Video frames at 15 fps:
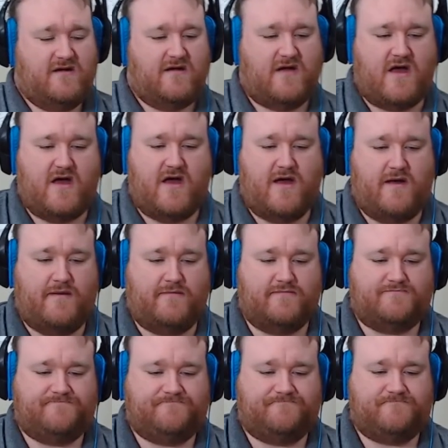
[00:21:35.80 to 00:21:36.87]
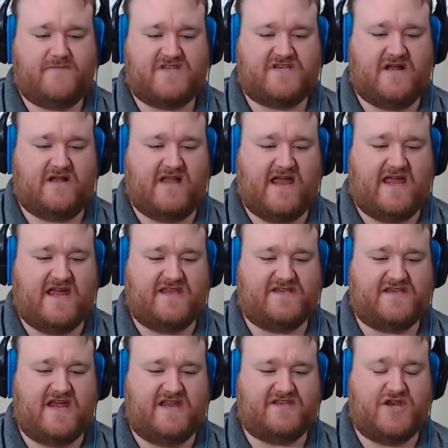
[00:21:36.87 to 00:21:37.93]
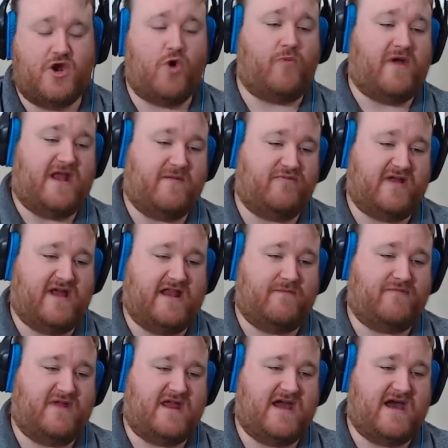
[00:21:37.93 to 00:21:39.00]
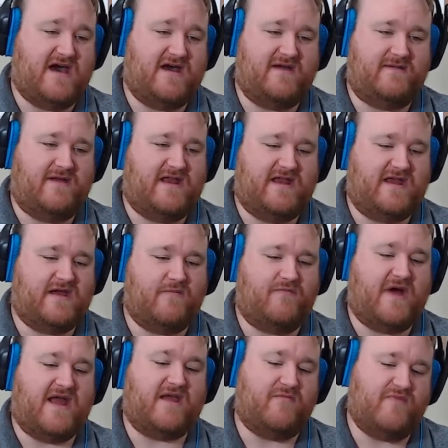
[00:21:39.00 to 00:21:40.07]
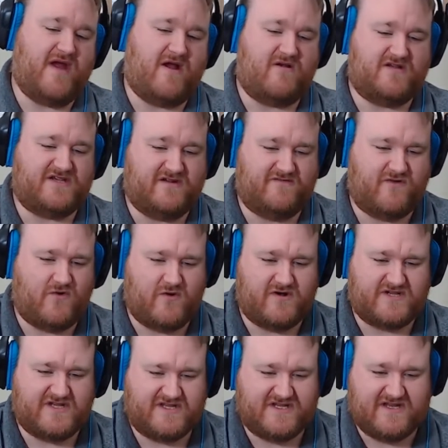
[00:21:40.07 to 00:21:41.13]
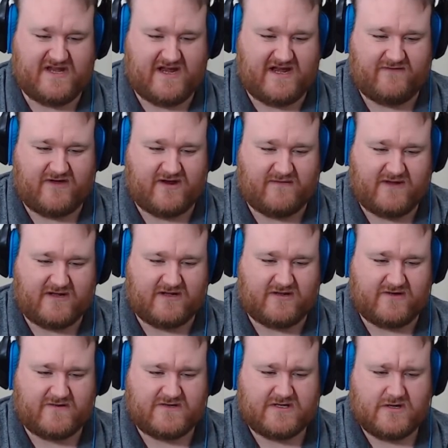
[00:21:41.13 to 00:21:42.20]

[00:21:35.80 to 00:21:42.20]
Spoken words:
it's nobody played it, but yeah, I mean, by comparison, of course, it's not even going to be close.